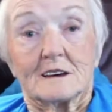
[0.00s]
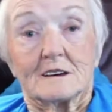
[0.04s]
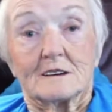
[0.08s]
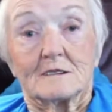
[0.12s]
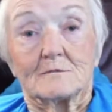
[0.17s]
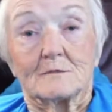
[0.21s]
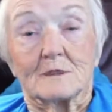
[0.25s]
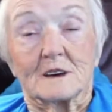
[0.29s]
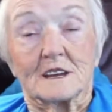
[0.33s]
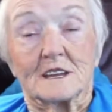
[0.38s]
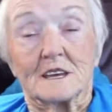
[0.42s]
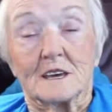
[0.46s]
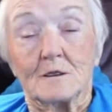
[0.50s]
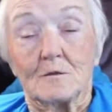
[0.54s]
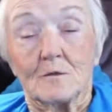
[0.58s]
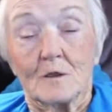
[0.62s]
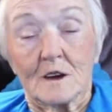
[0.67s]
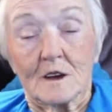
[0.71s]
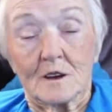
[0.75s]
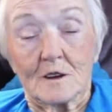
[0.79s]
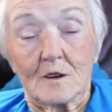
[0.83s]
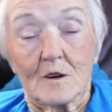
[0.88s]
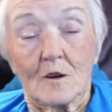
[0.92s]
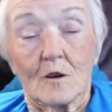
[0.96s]
but he
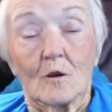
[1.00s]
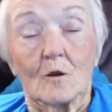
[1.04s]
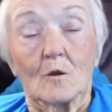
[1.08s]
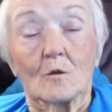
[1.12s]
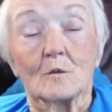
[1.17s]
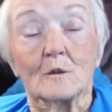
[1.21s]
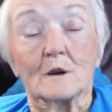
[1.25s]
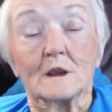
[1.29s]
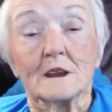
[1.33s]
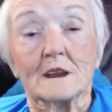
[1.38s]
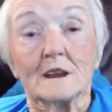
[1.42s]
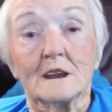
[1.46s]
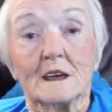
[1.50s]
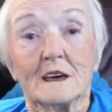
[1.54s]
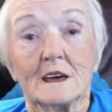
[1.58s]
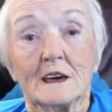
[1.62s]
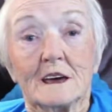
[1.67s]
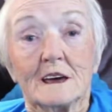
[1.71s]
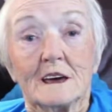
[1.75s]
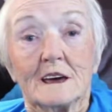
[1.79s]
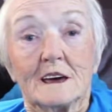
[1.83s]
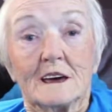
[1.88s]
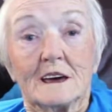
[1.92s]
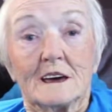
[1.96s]
went home,
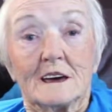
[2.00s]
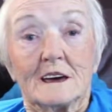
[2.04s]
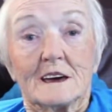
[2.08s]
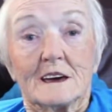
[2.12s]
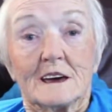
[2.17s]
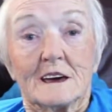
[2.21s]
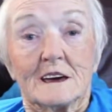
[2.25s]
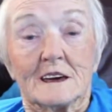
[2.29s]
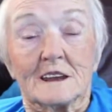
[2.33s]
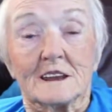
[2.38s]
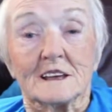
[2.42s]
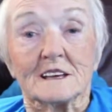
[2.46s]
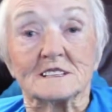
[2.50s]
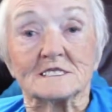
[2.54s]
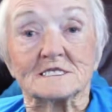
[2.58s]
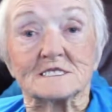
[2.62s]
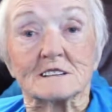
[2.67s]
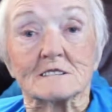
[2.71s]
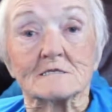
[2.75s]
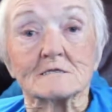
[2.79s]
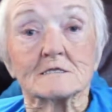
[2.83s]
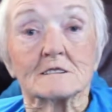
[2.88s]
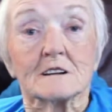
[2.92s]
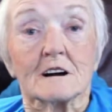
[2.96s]
and he
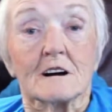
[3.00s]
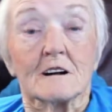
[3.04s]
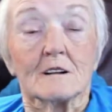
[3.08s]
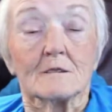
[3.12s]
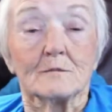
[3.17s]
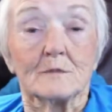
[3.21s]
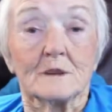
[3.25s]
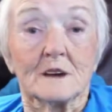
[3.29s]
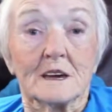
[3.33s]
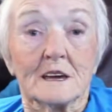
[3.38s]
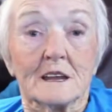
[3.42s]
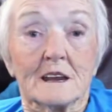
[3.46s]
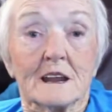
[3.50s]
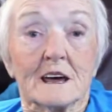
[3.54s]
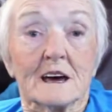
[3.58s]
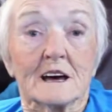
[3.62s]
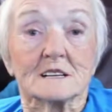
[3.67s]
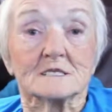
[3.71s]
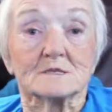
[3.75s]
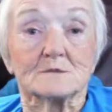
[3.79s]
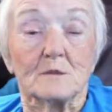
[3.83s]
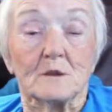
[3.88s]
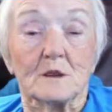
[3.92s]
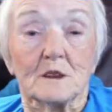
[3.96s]
still called me and
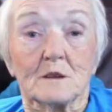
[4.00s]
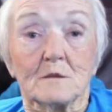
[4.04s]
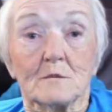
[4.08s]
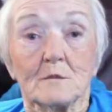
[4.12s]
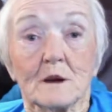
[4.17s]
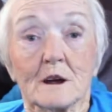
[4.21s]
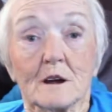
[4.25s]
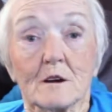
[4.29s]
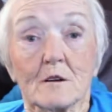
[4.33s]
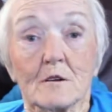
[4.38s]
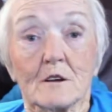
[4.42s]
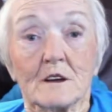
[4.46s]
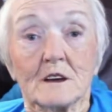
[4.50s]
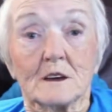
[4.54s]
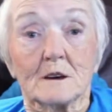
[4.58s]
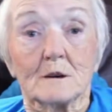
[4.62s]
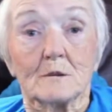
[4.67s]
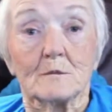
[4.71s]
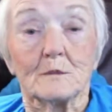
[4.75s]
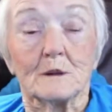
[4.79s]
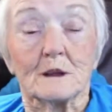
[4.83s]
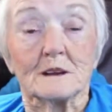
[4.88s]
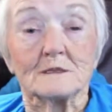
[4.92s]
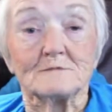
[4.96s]
asked me to marry
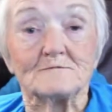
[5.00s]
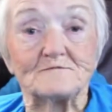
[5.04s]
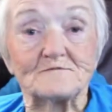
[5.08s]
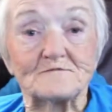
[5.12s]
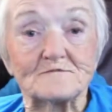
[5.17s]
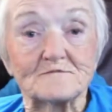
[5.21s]
him, and